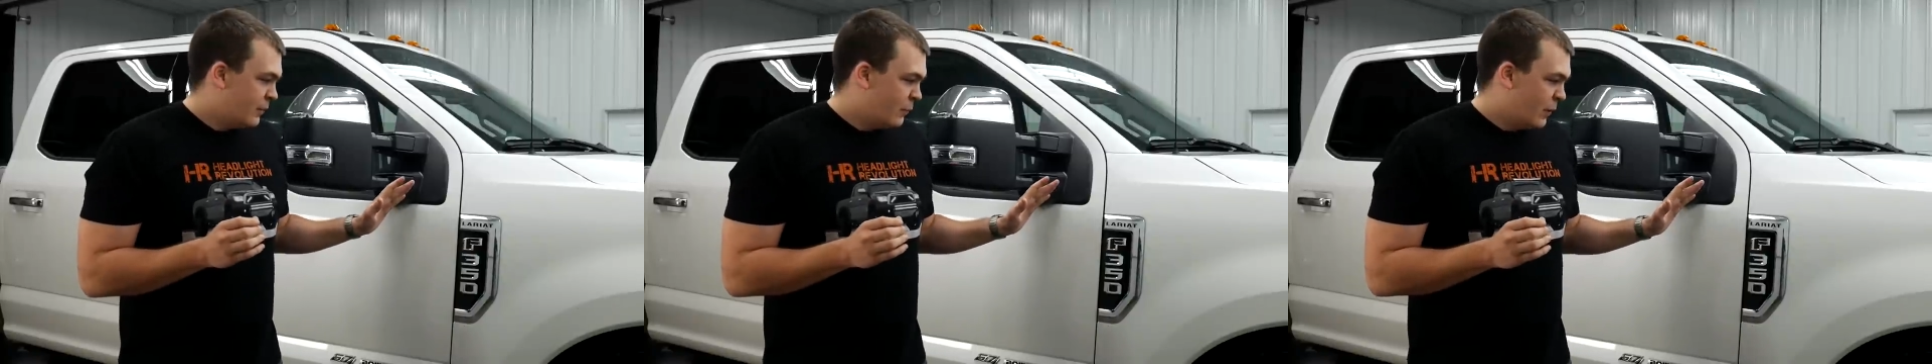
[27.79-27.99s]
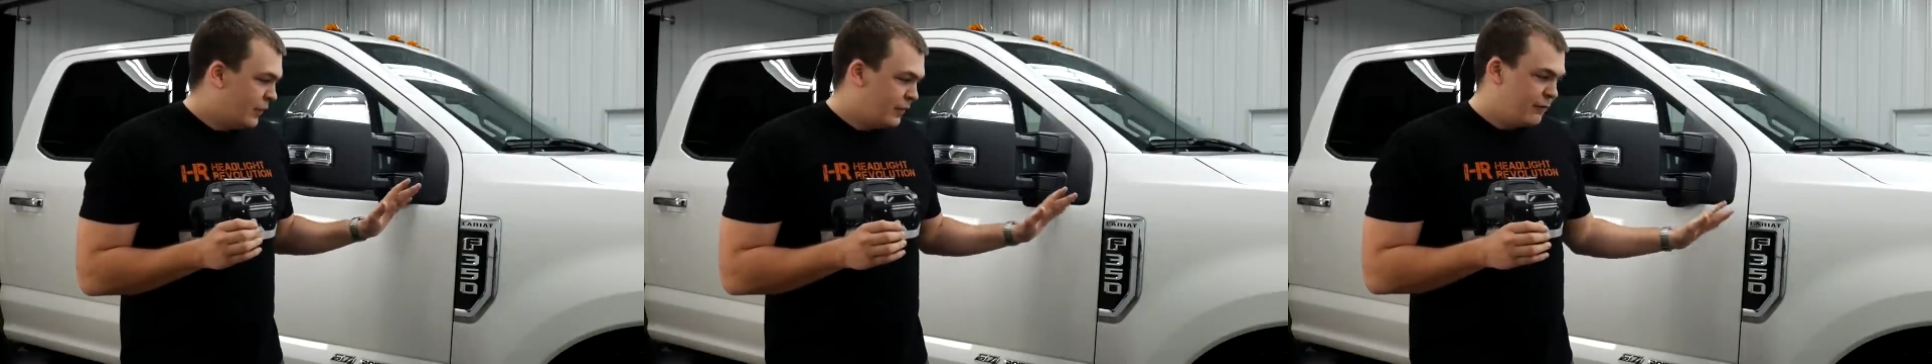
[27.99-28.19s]

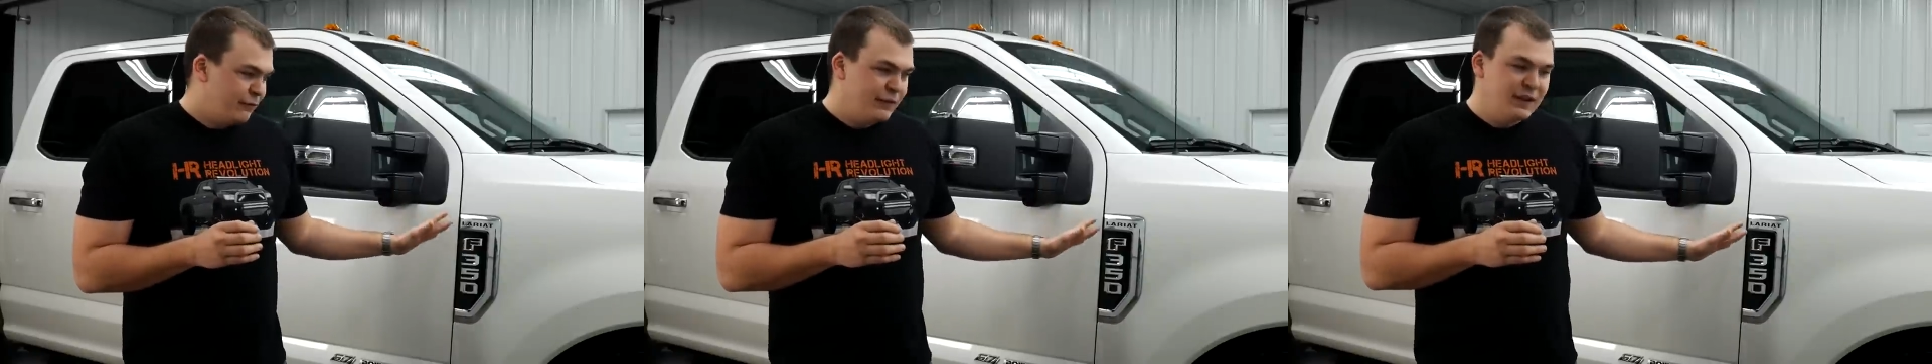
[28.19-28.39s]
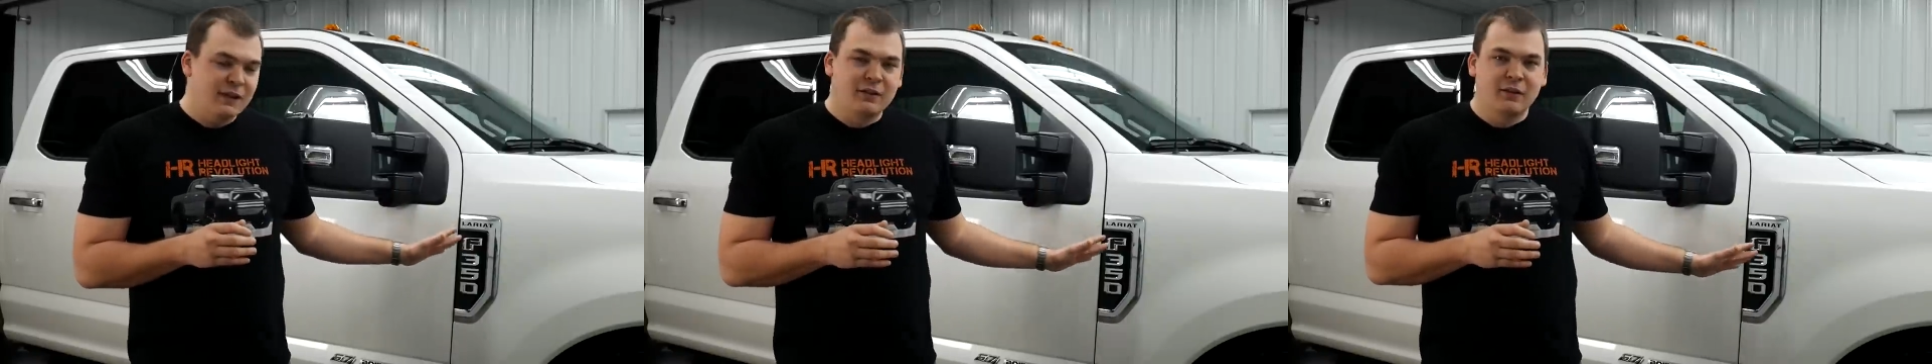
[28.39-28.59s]
with the
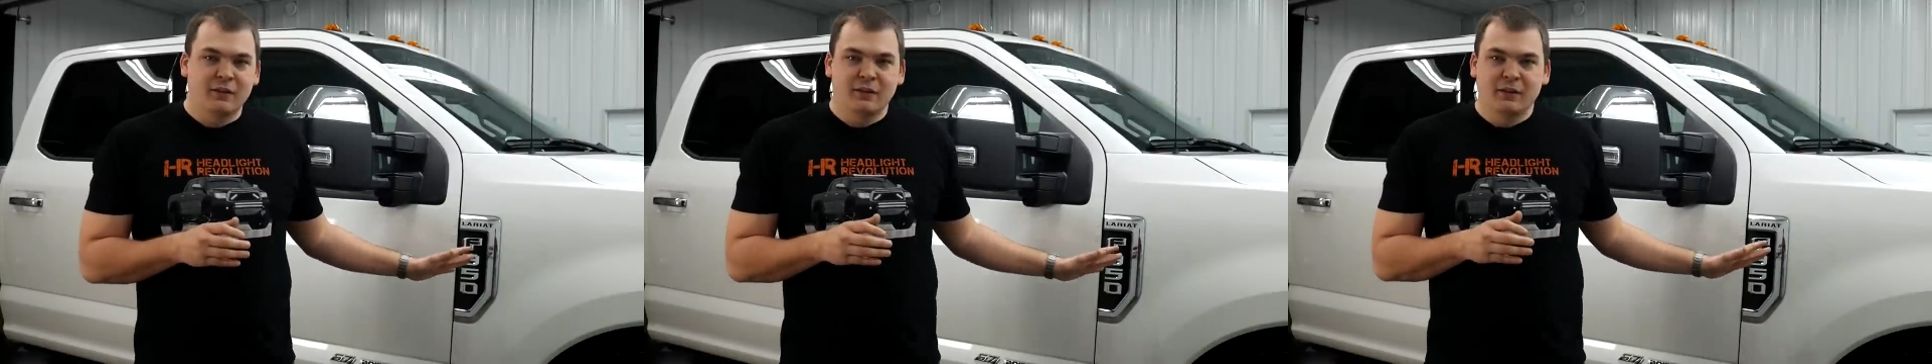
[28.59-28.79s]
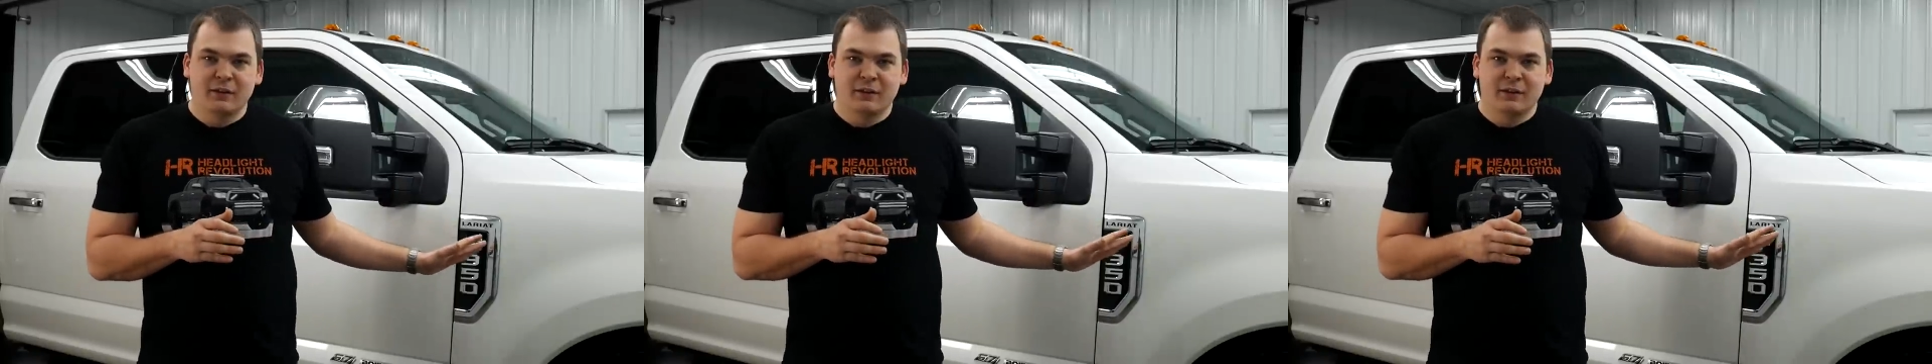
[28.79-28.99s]

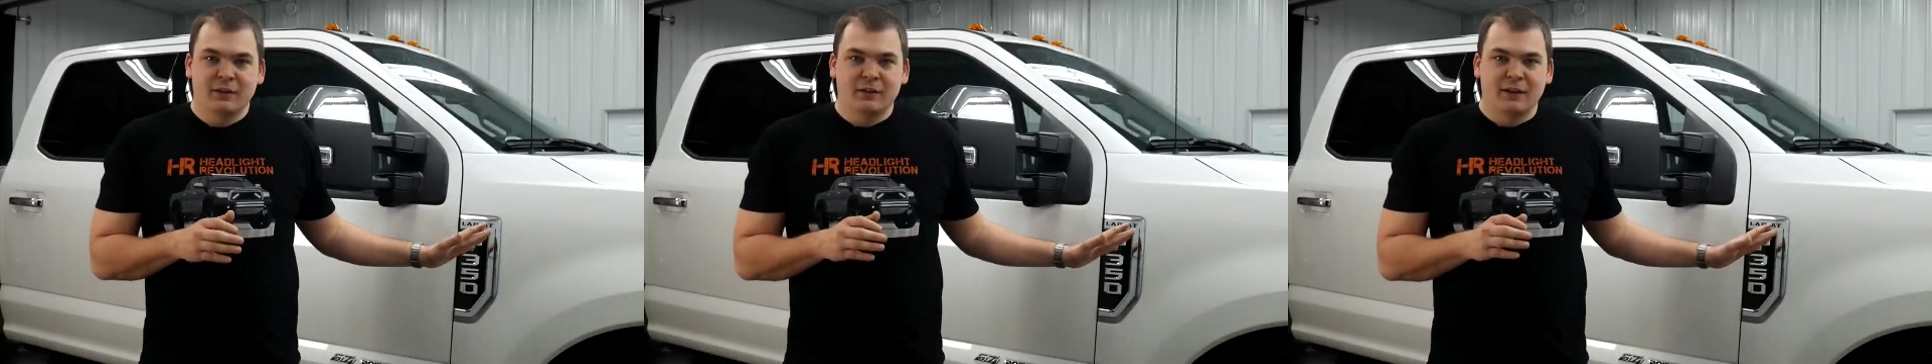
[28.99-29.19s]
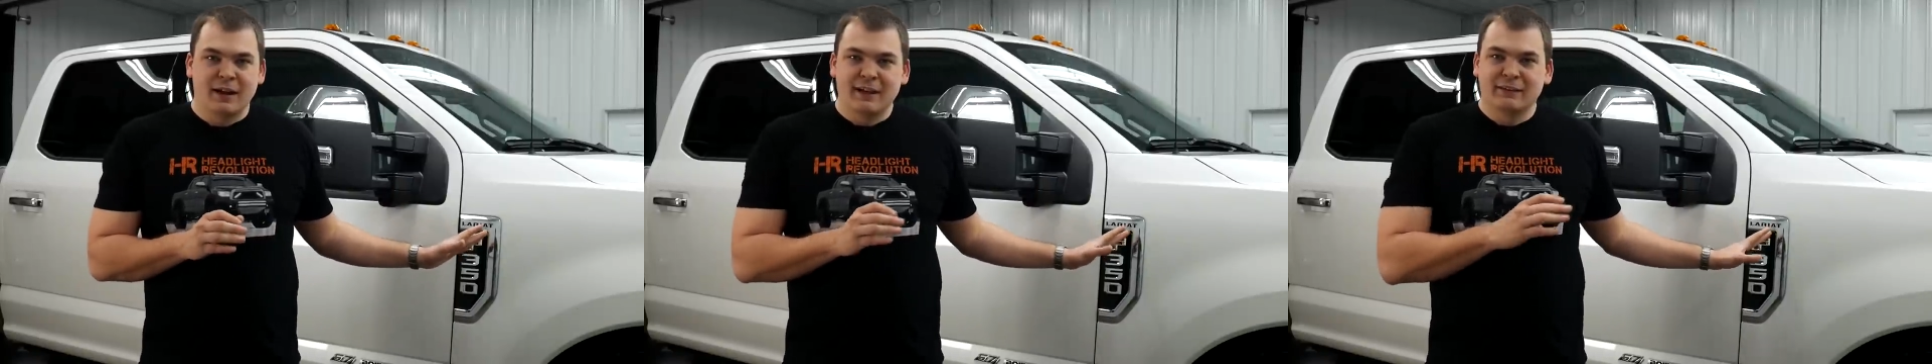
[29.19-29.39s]
vehicle
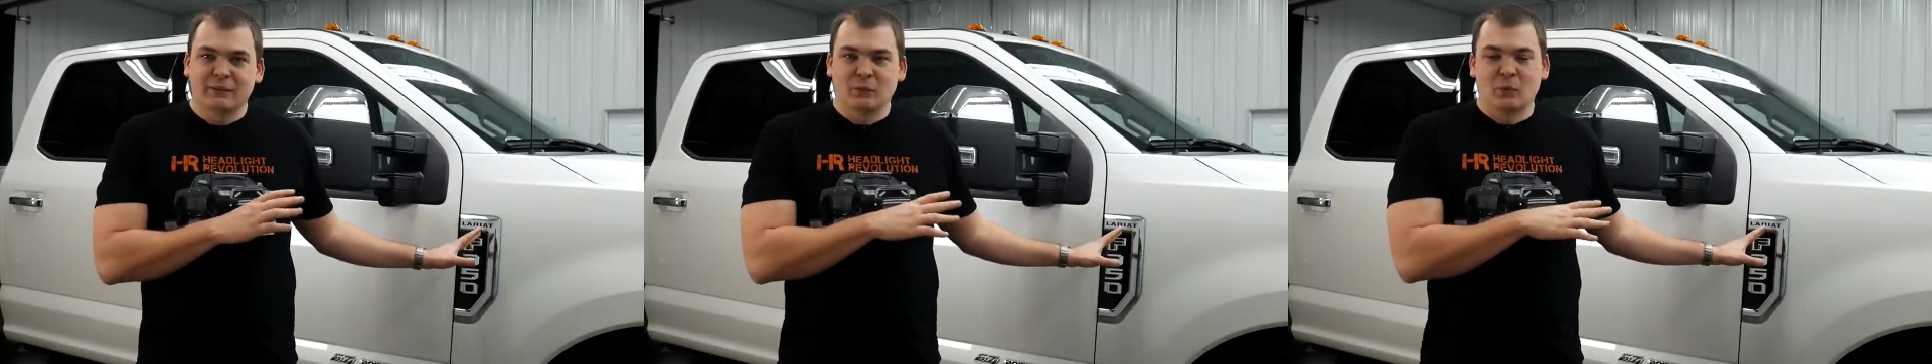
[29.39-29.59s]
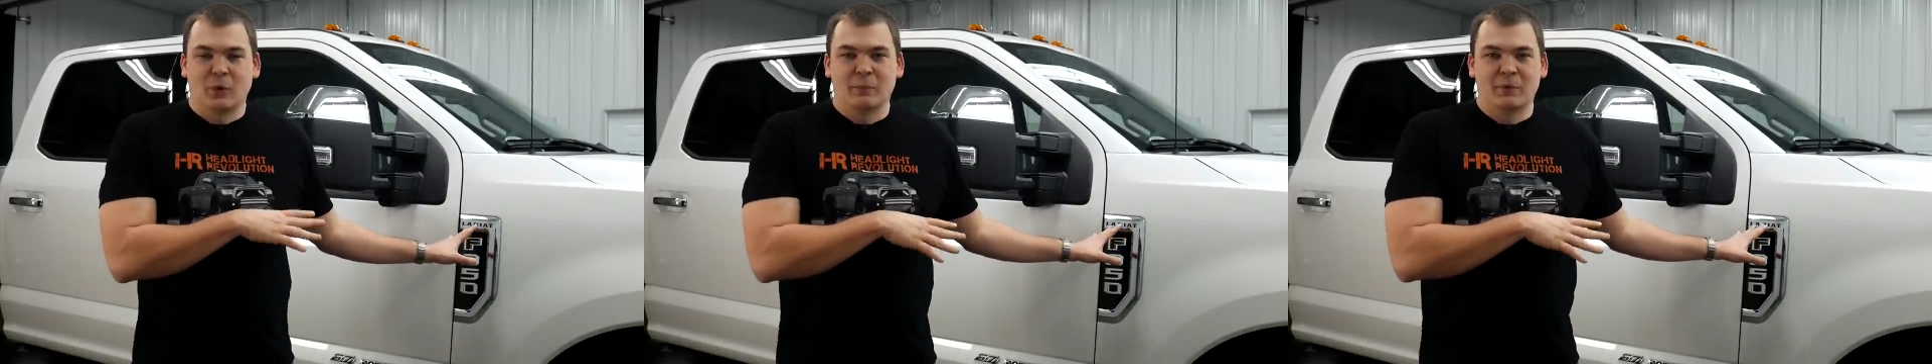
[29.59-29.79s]
nice
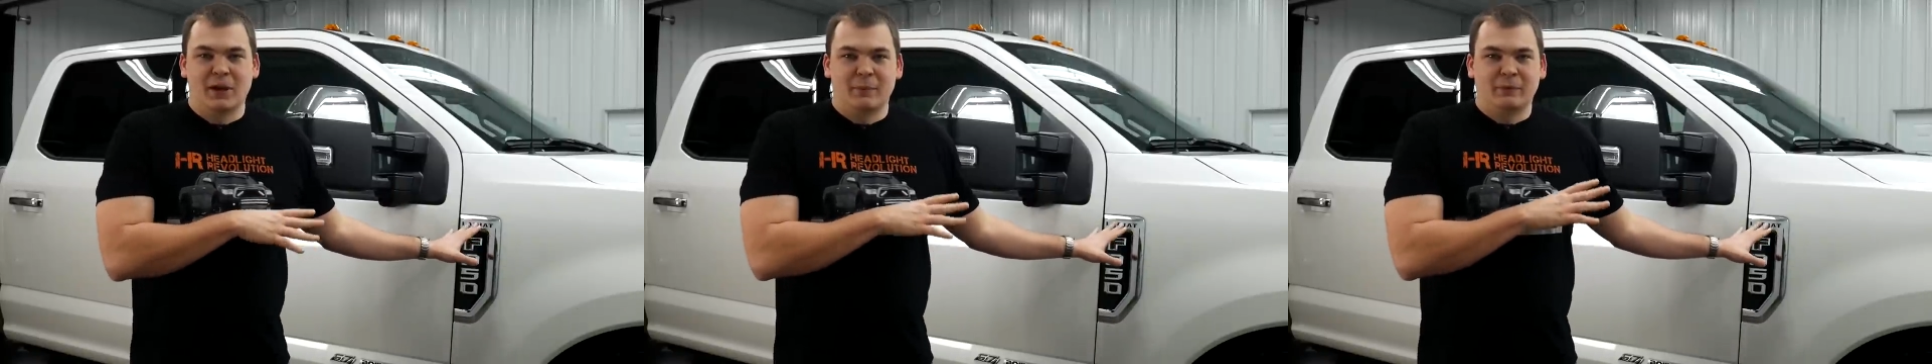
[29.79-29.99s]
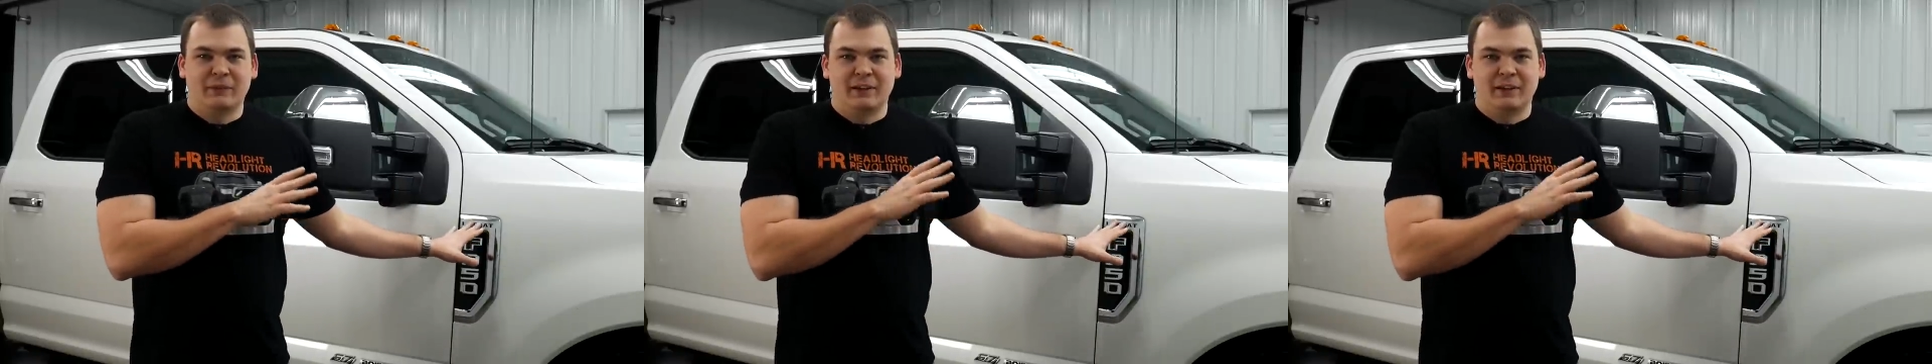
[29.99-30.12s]
and warmed up.